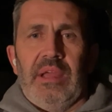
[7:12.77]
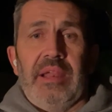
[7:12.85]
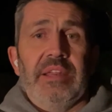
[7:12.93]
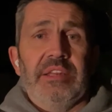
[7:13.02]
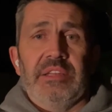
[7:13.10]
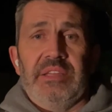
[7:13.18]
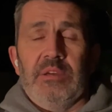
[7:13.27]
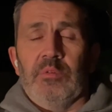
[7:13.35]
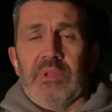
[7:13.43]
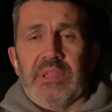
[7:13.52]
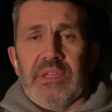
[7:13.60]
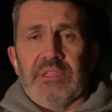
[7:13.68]
need to deal
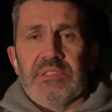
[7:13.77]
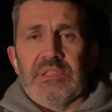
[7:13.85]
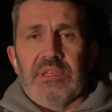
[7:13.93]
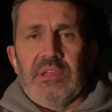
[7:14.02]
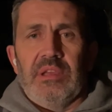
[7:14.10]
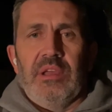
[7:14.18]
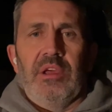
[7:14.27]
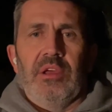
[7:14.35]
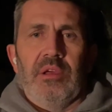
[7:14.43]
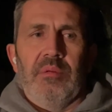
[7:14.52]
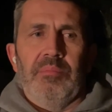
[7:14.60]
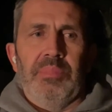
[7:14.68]
with things,
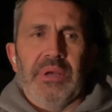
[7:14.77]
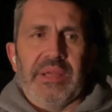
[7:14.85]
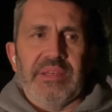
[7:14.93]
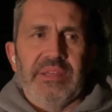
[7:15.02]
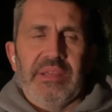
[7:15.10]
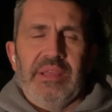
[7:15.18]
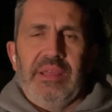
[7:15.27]
but